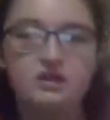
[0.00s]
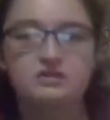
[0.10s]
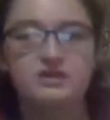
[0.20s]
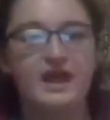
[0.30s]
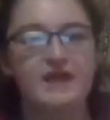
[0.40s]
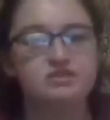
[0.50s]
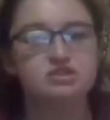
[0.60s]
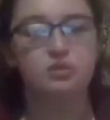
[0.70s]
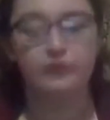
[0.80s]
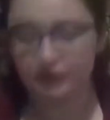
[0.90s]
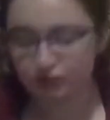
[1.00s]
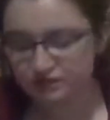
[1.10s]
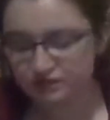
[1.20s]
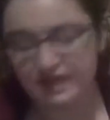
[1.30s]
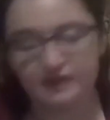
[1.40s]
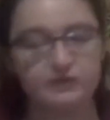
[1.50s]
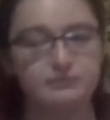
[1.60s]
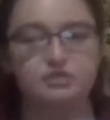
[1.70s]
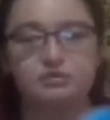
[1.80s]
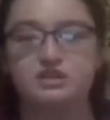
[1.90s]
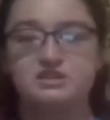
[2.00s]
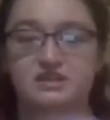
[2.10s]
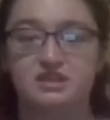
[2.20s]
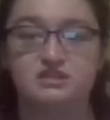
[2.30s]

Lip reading: They have a squeaker inside of them. This one doesn't because